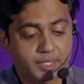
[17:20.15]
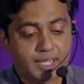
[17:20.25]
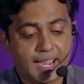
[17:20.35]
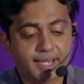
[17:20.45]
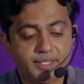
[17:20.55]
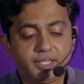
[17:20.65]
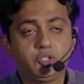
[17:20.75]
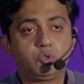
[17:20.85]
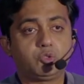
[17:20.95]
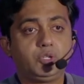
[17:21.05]
and then
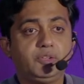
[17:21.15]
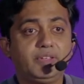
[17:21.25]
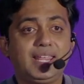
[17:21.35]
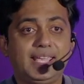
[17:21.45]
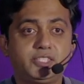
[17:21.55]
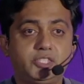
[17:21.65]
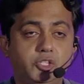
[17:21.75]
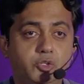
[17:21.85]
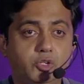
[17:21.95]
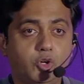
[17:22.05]
you could even
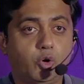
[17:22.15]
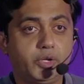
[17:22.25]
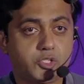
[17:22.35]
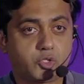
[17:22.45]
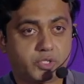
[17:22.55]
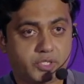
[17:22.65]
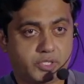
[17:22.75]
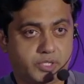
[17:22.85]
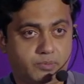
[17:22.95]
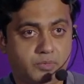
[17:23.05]
execute
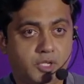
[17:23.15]
os.system.